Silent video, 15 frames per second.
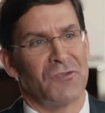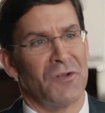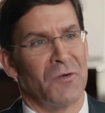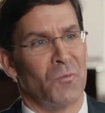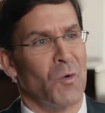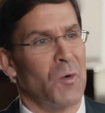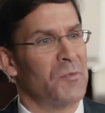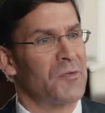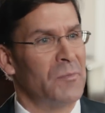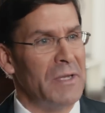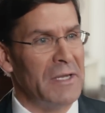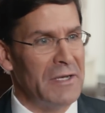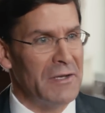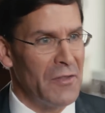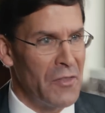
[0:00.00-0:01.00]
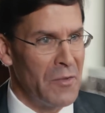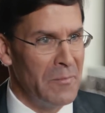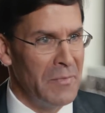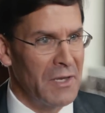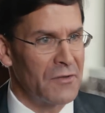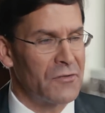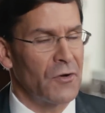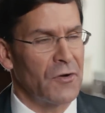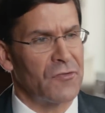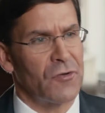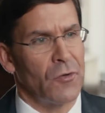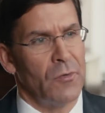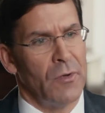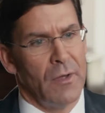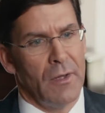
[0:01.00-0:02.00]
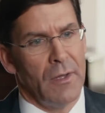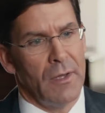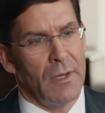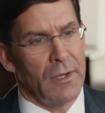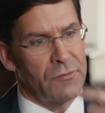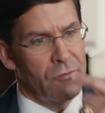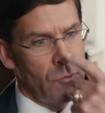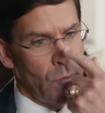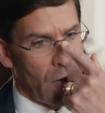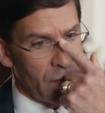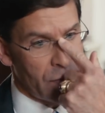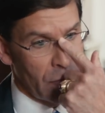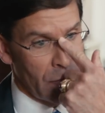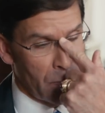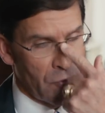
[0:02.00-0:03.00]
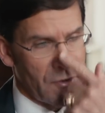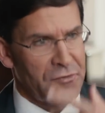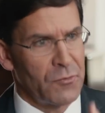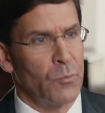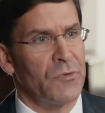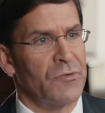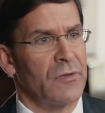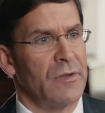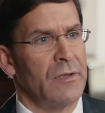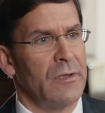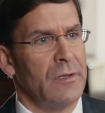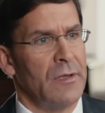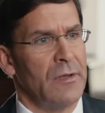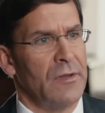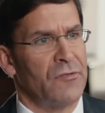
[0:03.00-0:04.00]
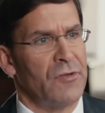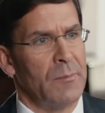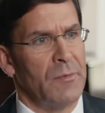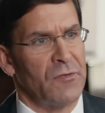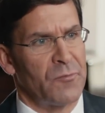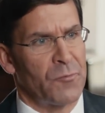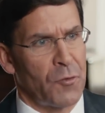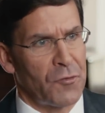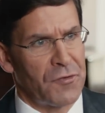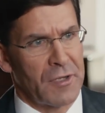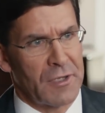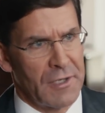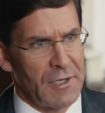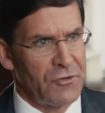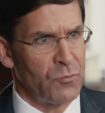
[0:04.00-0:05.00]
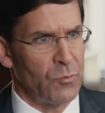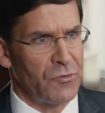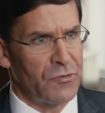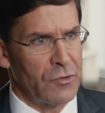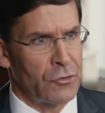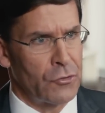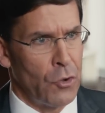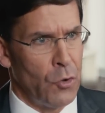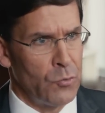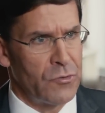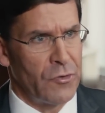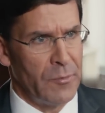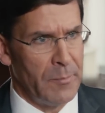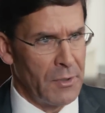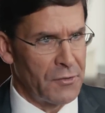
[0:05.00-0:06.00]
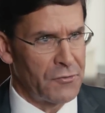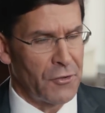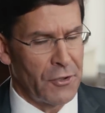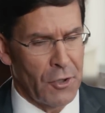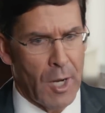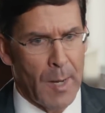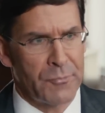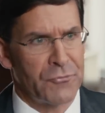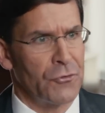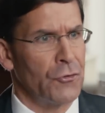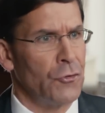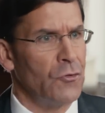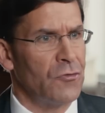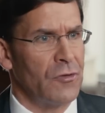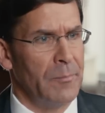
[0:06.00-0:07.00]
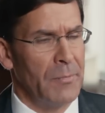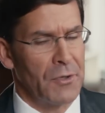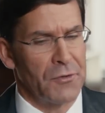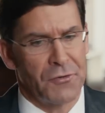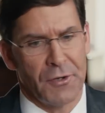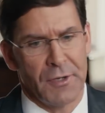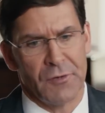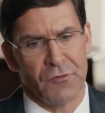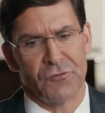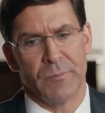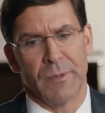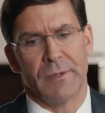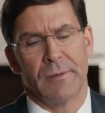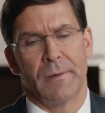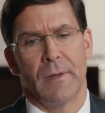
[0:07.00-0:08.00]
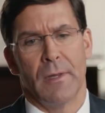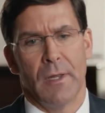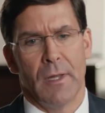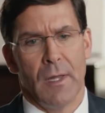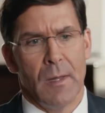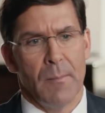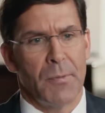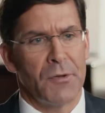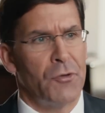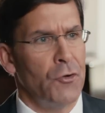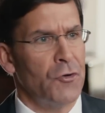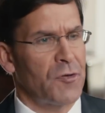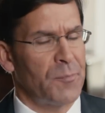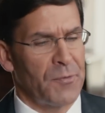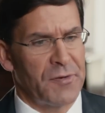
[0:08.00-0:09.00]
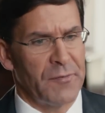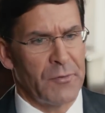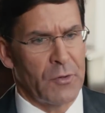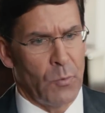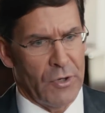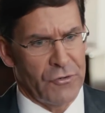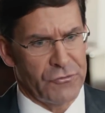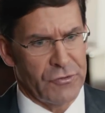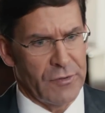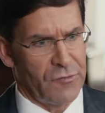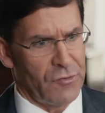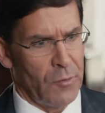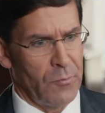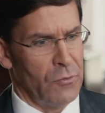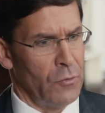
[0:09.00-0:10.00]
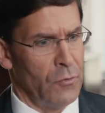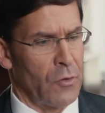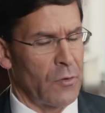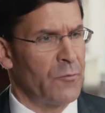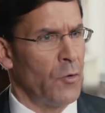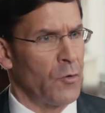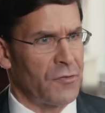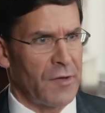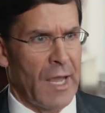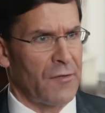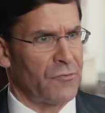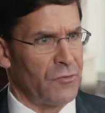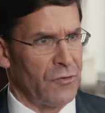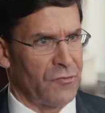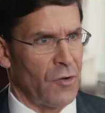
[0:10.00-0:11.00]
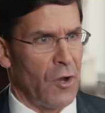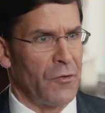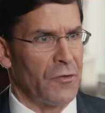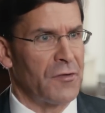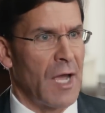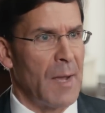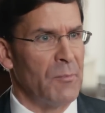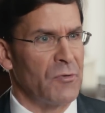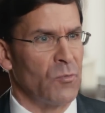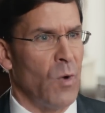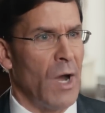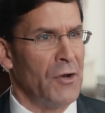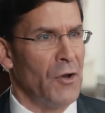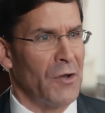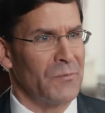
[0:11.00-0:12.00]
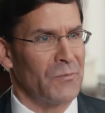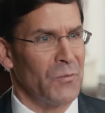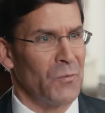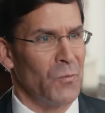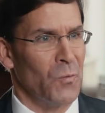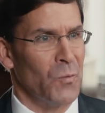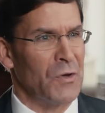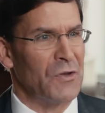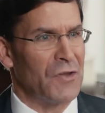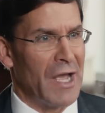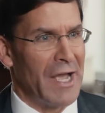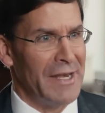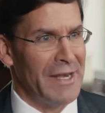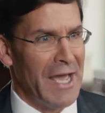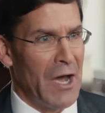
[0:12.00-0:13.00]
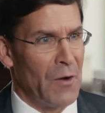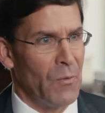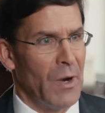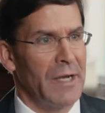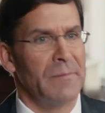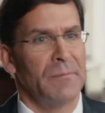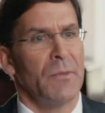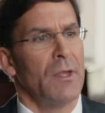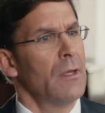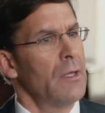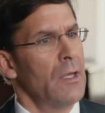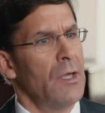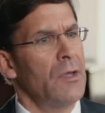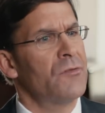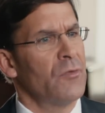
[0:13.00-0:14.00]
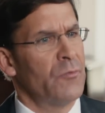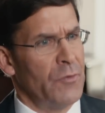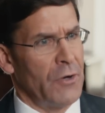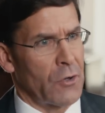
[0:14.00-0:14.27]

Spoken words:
warp speed, the military. So too often the president it seemed his first inclination was to go to the military option or use the military instrument. But to your specific question, so look, folks ask this all the time, is why not resign now, right? It's a fair